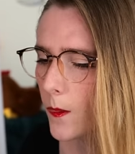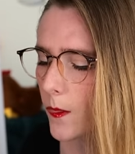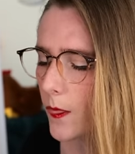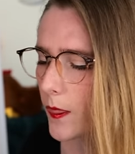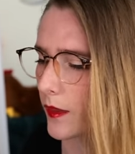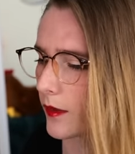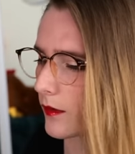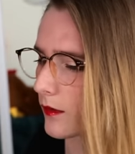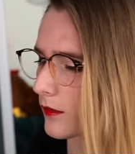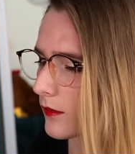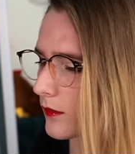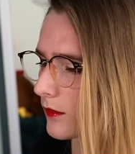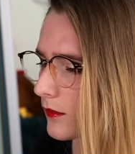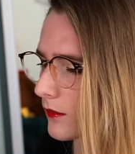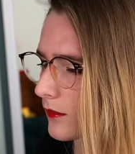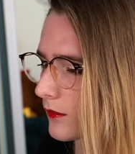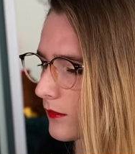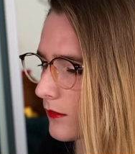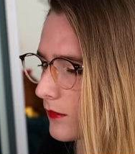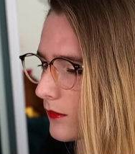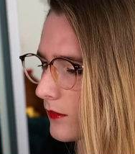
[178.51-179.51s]

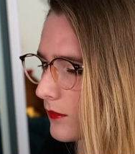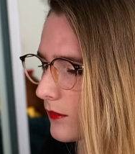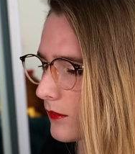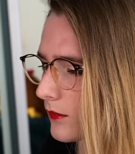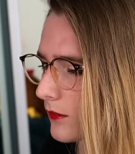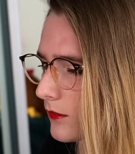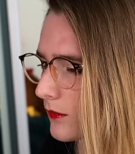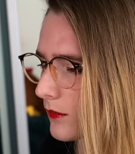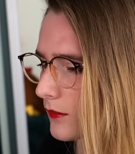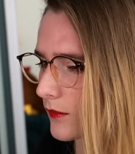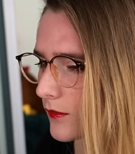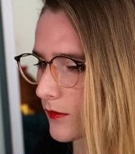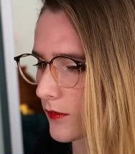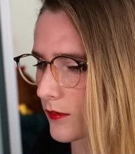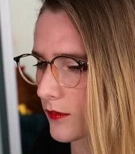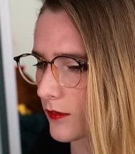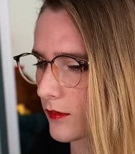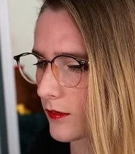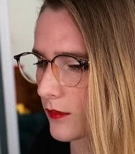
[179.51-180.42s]
(no one is talking)